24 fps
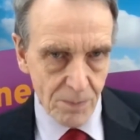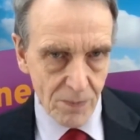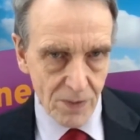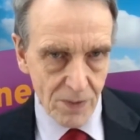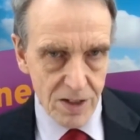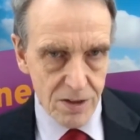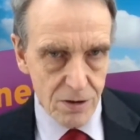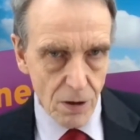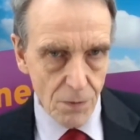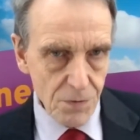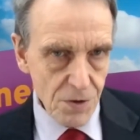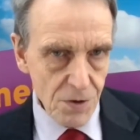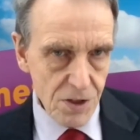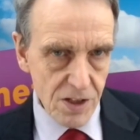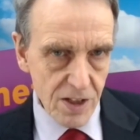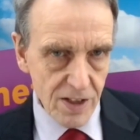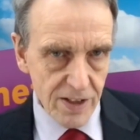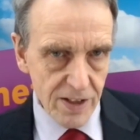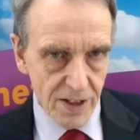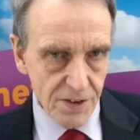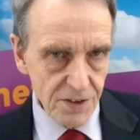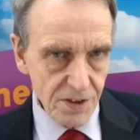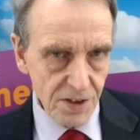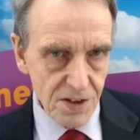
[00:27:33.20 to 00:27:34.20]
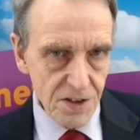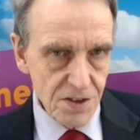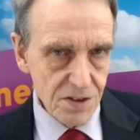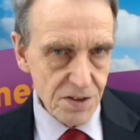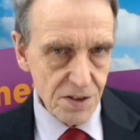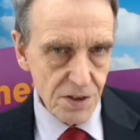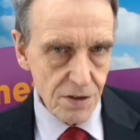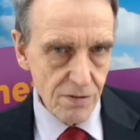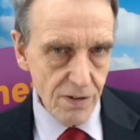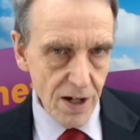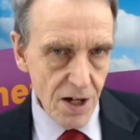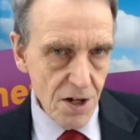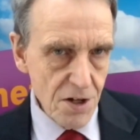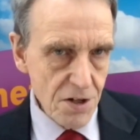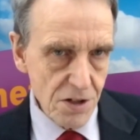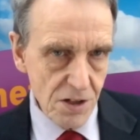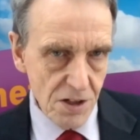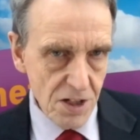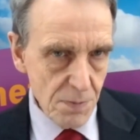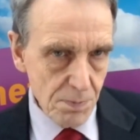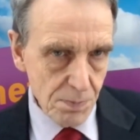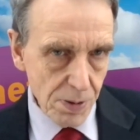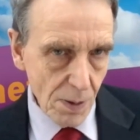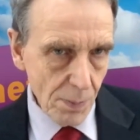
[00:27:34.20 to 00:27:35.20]
is obviously under
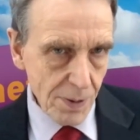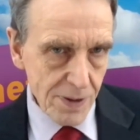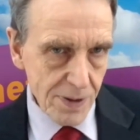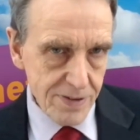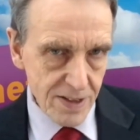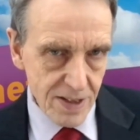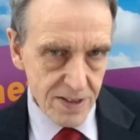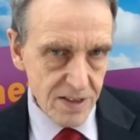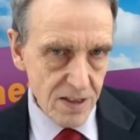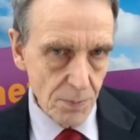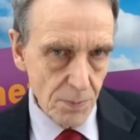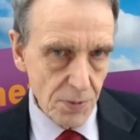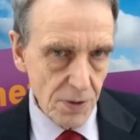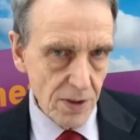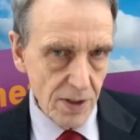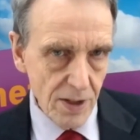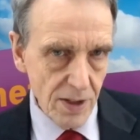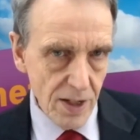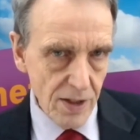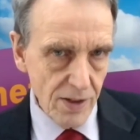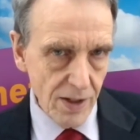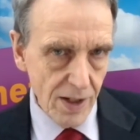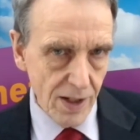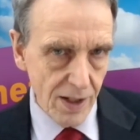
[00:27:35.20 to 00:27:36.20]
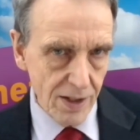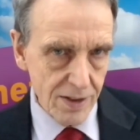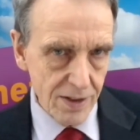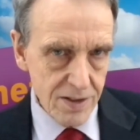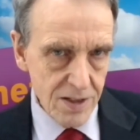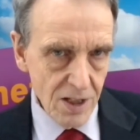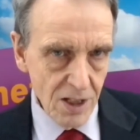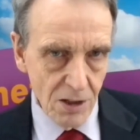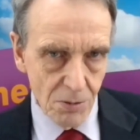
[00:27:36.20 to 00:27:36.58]
consideration. He probably said something like that,